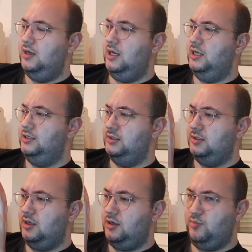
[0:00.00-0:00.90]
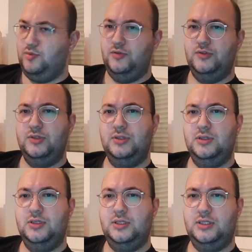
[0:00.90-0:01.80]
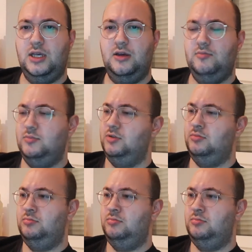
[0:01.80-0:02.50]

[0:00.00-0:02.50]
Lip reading: And I bought some,